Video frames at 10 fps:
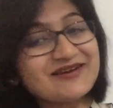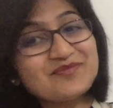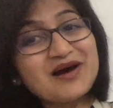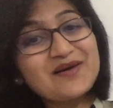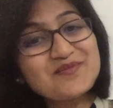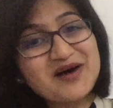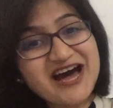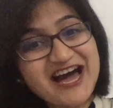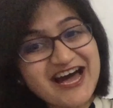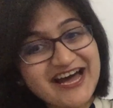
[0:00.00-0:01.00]
Bye
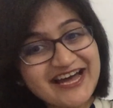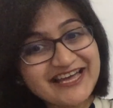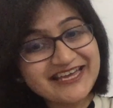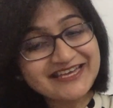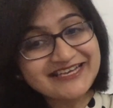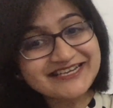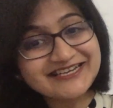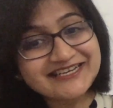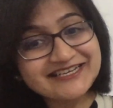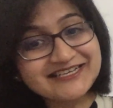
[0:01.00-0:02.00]
bye.
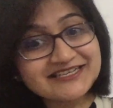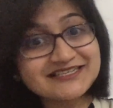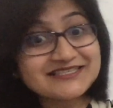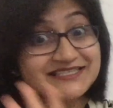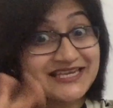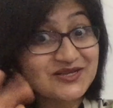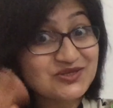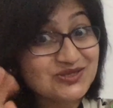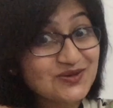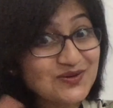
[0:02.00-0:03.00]
See you
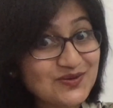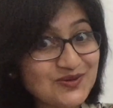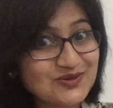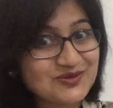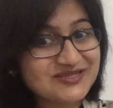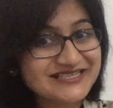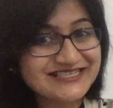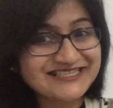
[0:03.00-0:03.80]
soon.